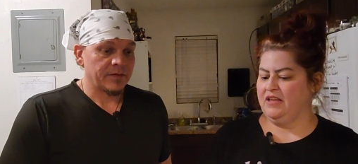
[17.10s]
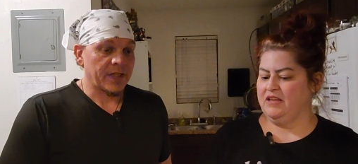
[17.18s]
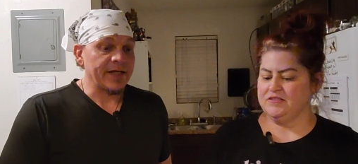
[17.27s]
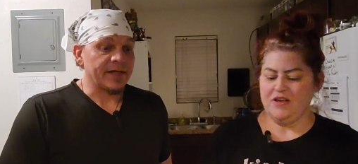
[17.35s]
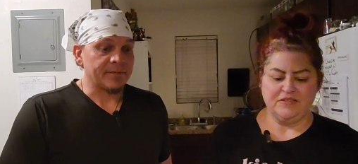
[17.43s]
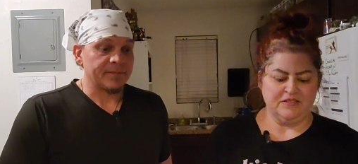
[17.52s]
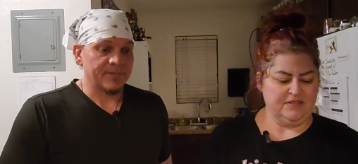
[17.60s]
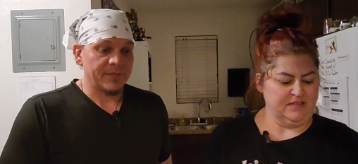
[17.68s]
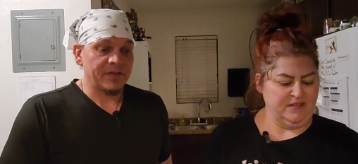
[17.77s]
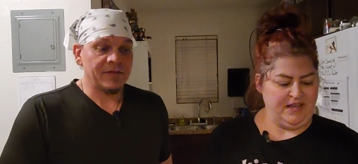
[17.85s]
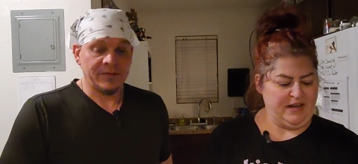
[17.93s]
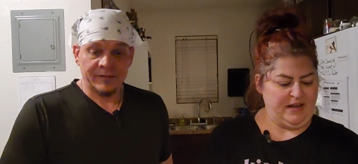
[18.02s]
Speaker 1: Line sauces
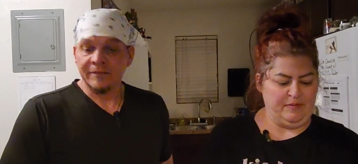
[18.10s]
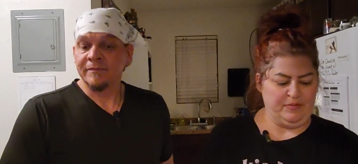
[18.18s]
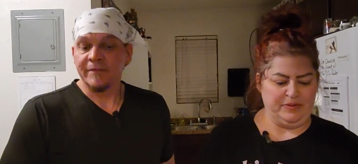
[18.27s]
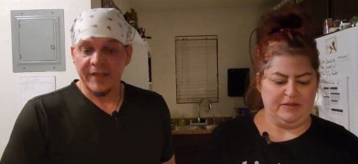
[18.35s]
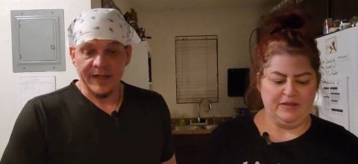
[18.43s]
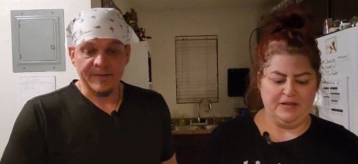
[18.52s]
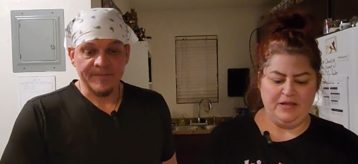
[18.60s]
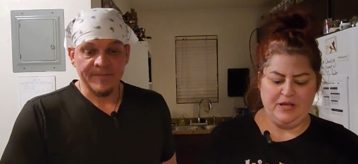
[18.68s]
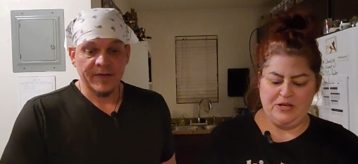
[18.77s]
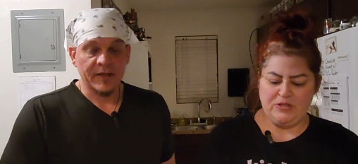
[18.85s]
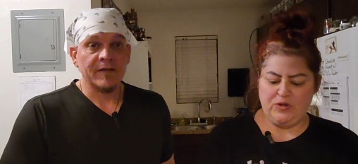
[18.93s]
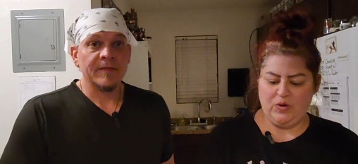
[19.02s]
lineup. Yeah.
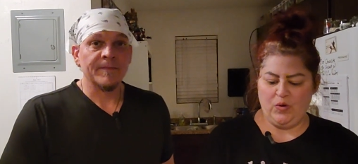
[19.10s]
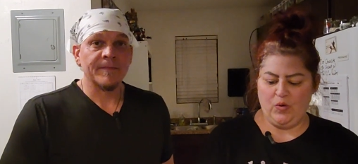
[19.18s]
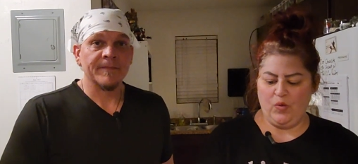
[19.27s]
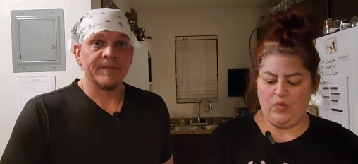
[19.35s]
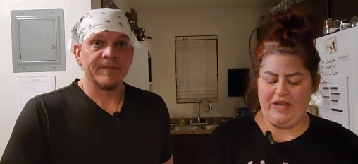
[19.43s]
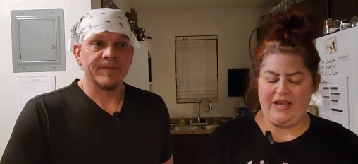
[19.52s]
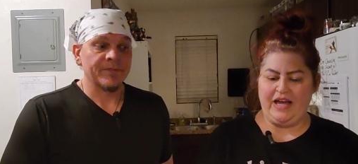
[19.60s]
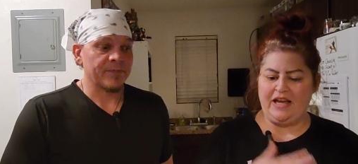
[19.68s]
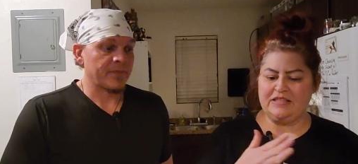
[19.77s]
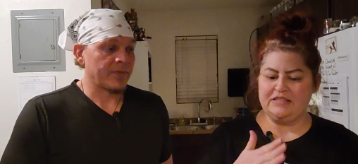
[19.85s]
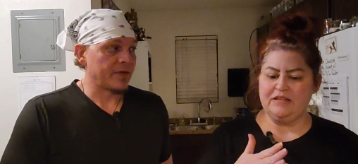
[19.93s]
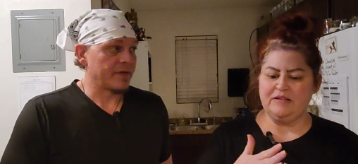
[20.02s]
So we
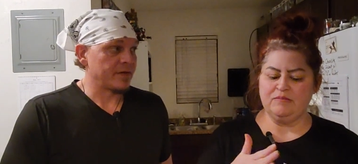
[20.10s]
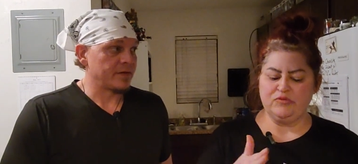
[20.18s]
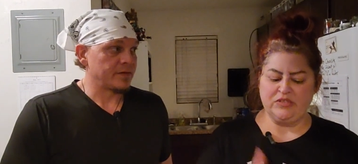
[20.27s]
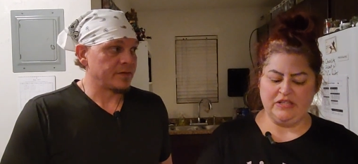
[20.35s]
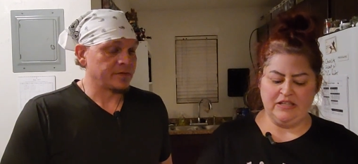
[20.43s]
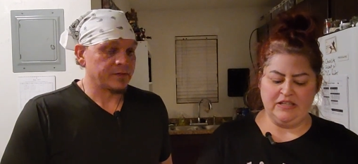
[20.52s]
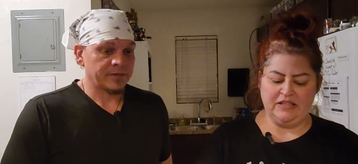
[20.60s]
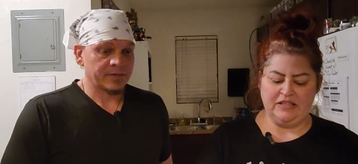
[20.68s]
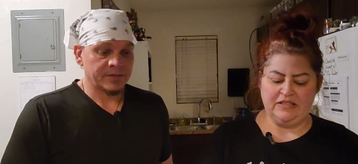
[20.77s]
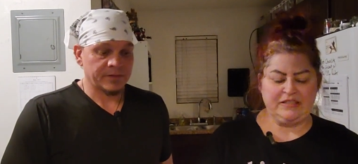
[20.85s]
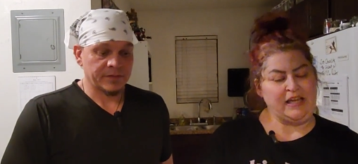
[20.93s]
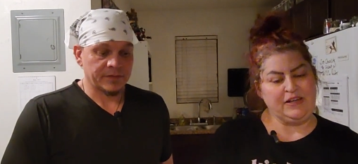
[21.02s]
got some
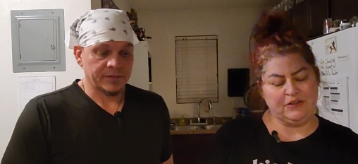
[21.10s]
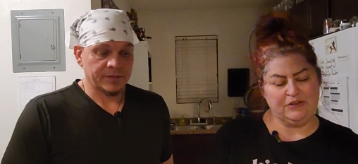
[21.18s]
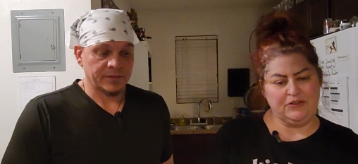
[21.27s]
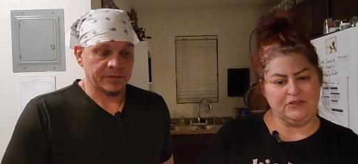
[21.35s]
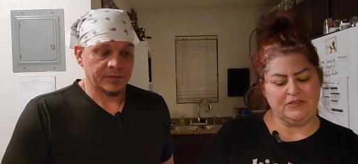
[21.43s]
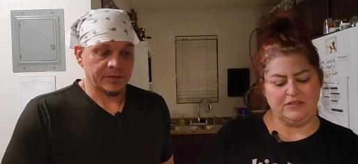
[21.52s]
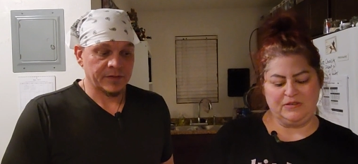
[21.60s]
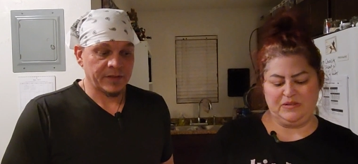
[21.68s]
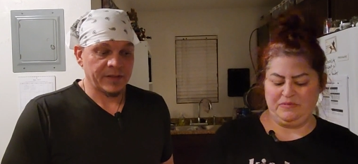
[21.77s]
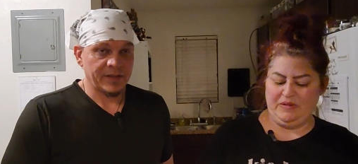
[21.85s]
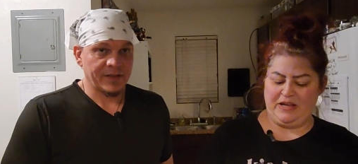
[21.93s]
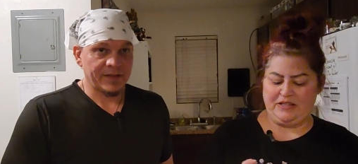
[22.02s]
chicken tenders,
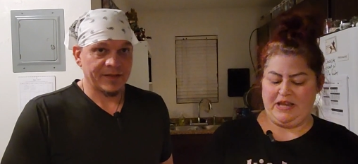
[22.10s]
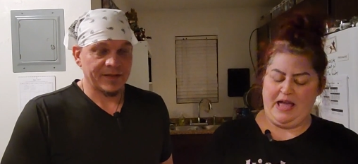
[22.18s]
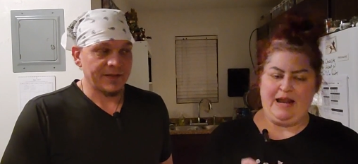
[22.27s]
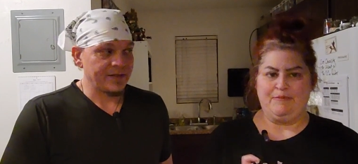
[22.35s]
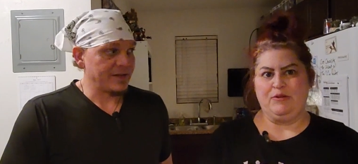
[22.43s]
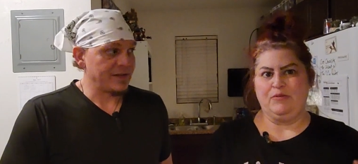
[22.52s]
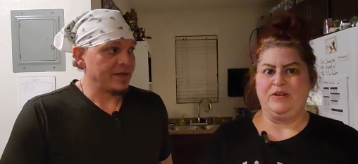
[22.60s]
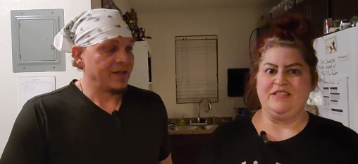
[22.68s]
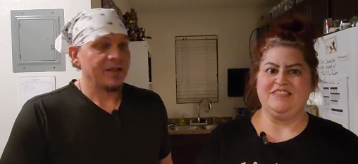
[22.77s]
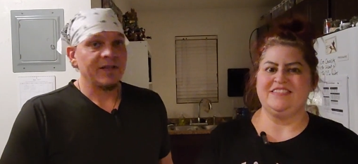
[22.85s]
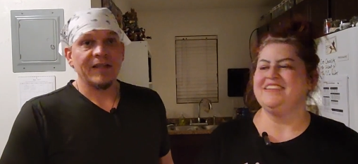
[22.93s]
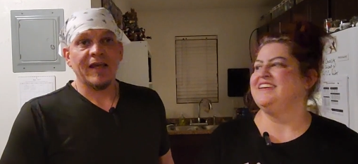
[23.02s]
actually animal
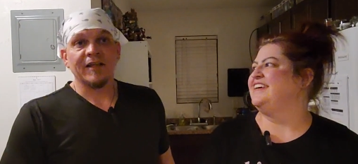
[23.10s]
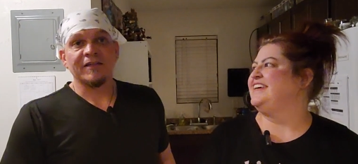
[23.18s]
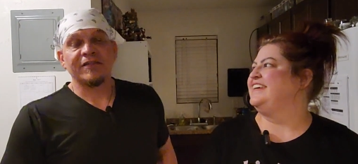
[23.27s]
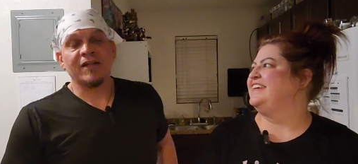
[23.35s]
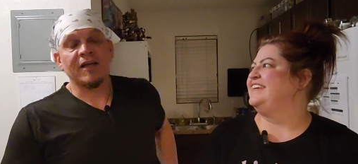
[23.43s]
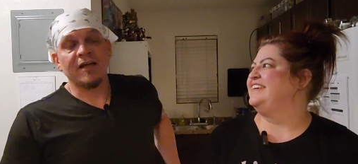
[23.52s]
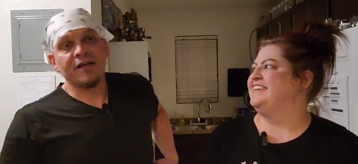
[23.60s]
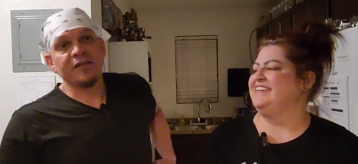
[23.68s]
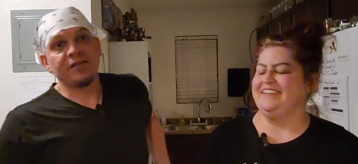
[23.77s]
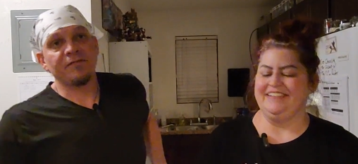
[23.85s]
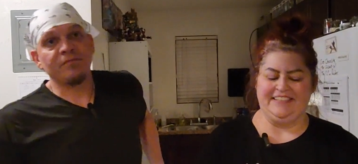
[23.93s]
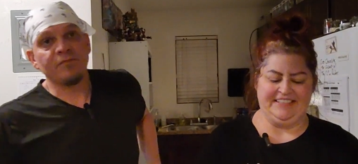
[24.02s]
ones.
Speaker 2: Yeah, uh,
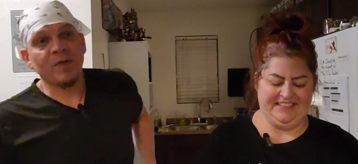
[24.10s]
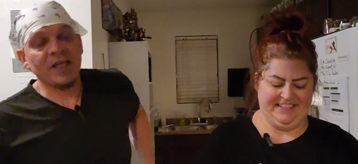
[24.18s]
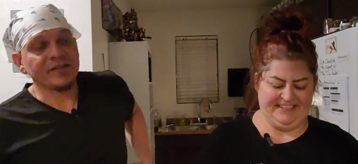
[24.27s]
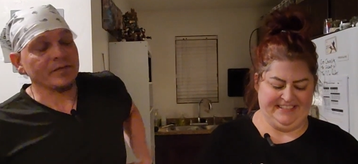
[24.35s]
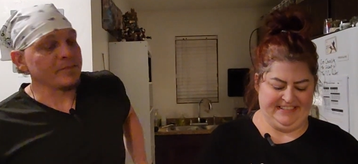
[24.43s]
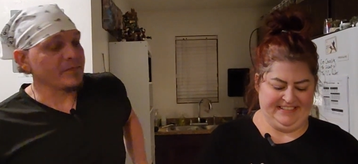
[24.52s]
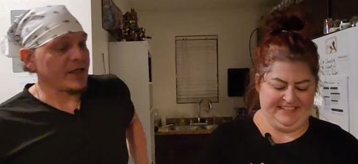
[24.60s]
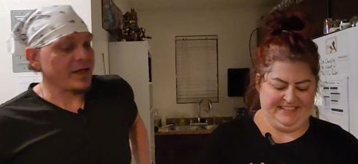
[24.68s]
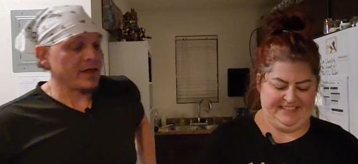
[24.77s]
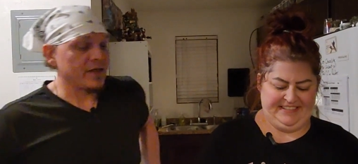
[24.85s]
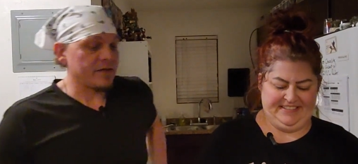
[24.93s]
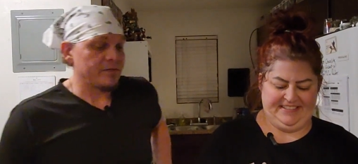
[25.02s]
we got some
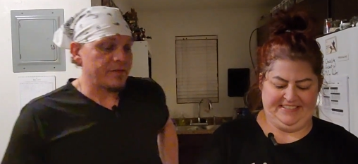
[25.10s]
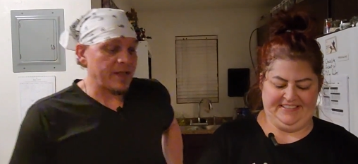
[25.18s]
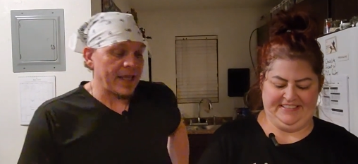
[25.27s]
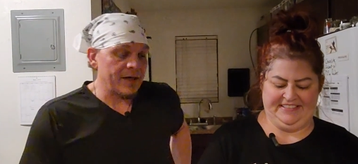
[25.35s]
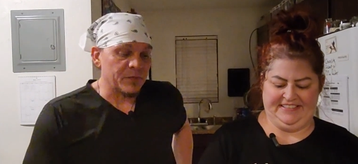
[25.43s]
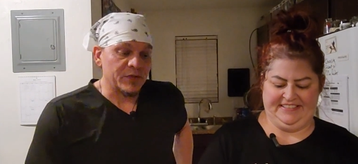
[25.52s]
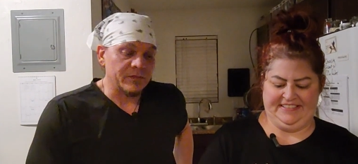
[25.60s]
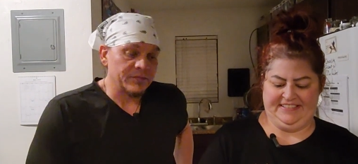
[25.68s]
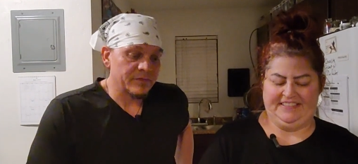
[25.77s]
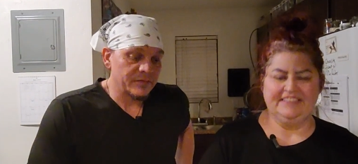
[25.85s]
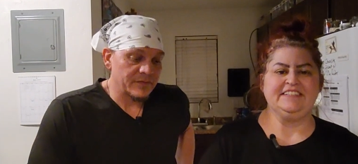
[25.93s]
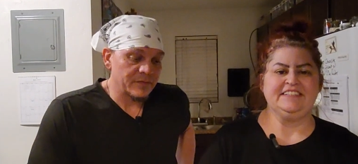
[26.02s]
uh, animal
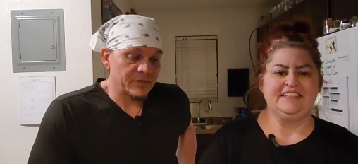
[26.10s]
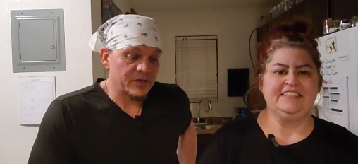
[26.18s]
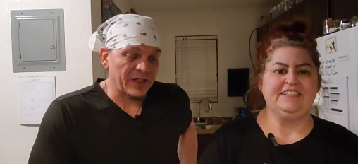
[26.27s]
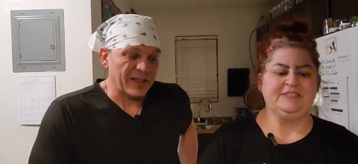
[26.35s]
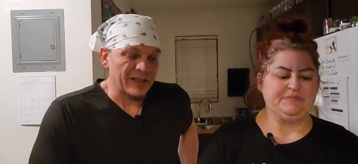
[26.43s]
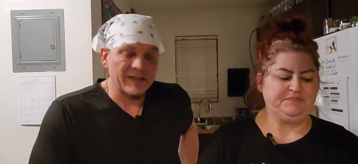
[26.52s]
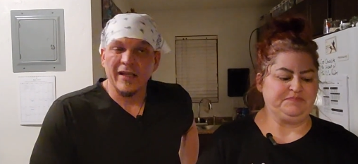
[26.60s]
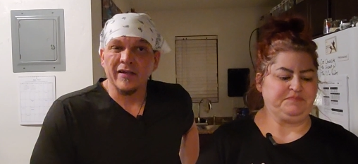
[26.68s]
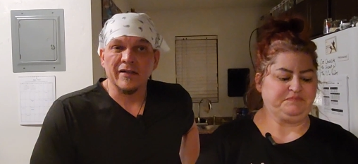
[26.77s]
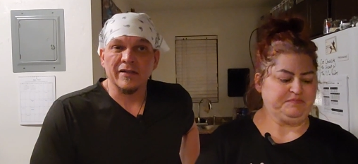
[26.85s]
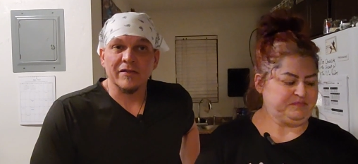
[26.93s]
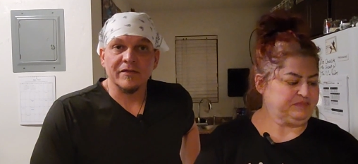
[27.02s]
chicken
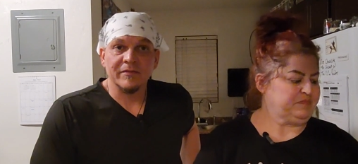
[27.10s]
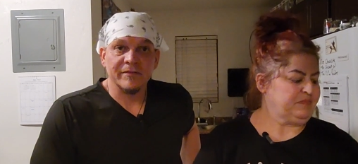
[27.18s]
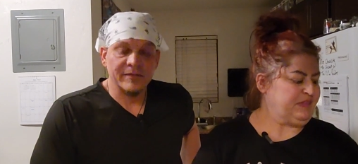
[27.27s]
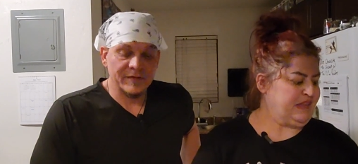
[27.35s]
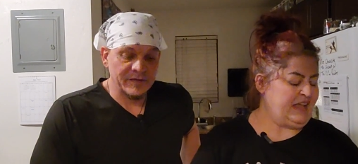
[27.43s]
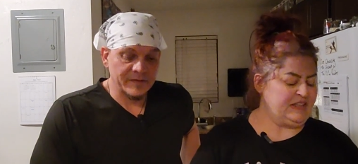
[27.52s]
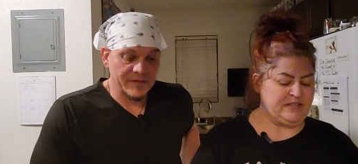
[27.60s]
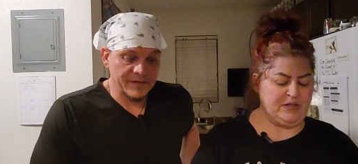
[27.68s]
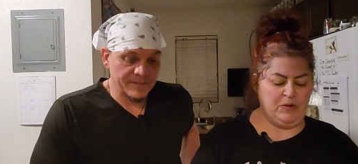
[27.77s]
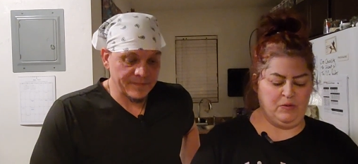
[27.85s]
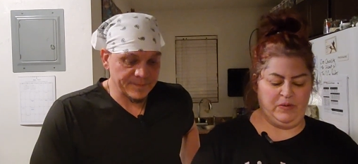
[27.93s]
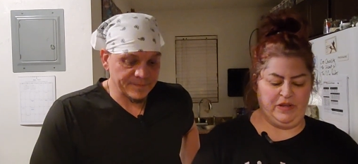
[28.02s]
tenders.
Speaker 1: And
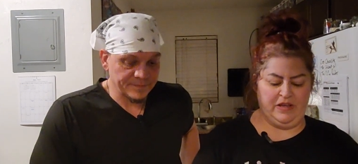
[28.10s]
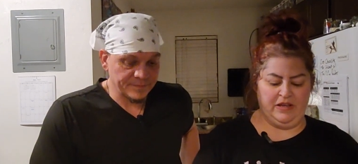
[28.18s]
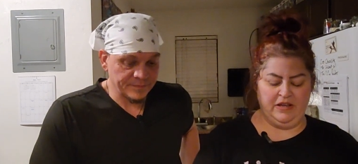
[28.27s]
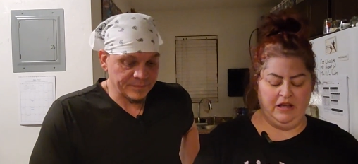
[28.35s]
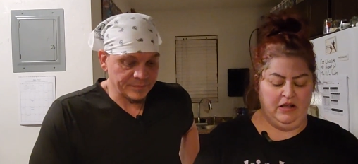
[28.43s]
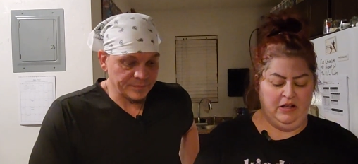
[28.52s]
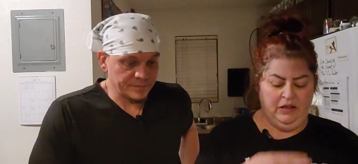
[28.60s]
so we